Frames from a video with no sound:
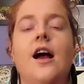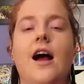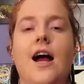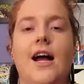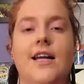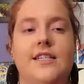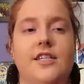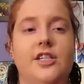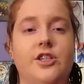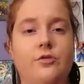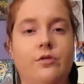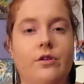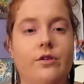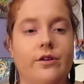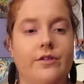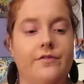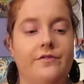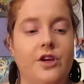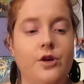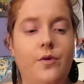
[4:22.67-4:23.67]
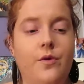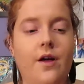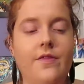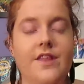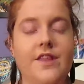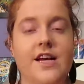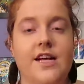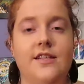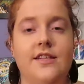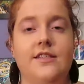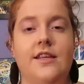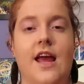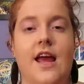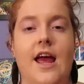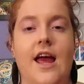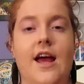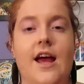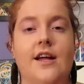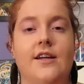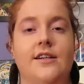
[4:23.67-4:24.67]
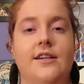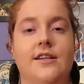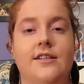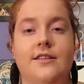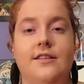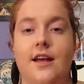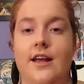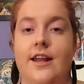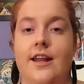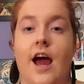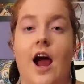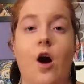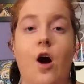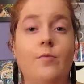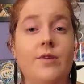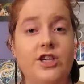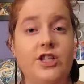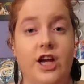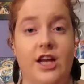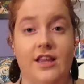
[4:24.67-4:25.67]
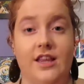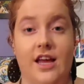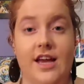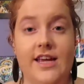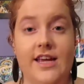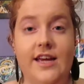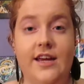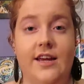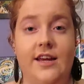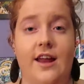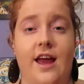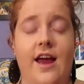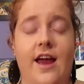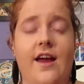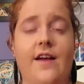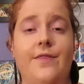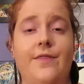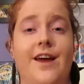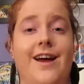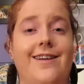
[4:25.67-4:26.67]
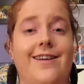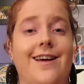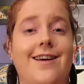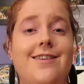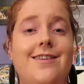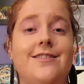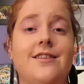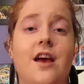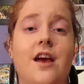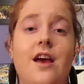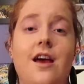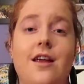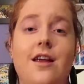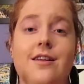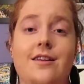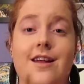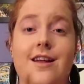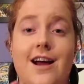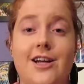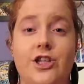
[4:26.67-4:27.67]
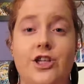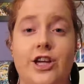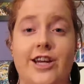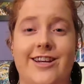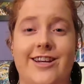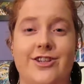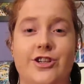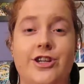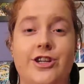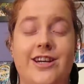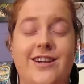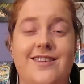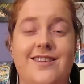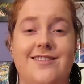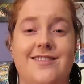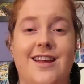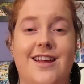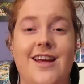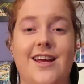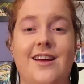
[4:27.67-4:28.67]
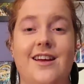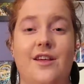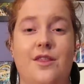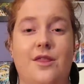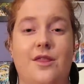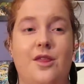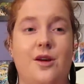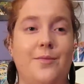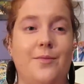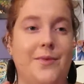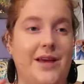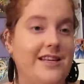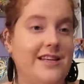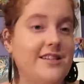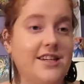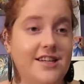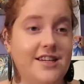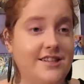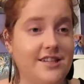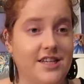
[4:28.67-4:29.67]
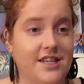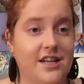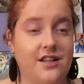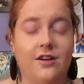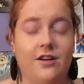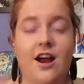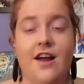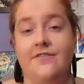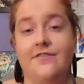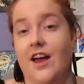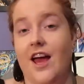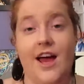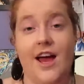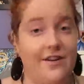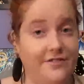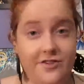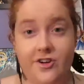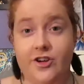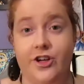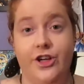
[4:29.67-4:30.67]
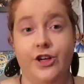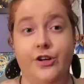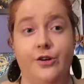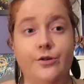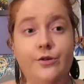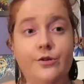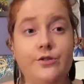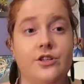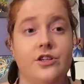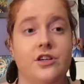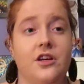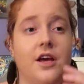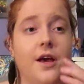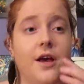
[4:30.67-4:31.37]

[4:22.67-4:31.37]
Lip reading: I did do a review on this and said how much I like it, and that has not changed. It is like the best concealer I've ever used.